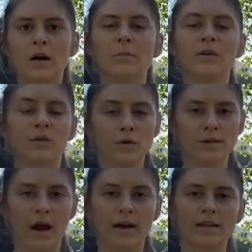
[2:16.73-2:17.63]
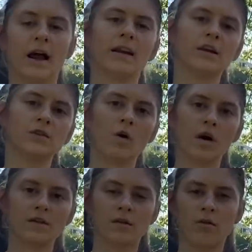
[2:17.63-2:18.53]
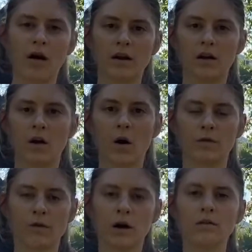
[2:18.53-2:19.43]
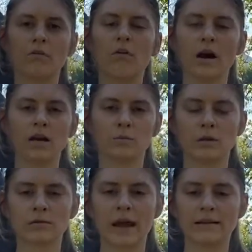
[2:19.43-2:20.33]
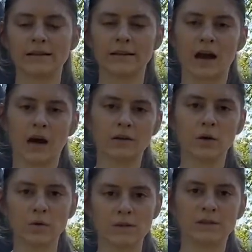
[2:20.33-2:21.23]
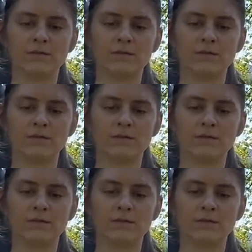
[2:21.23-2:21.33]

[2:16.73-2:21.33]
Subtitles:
before starting I need to ask the rider of how the riding been lately, how the horse is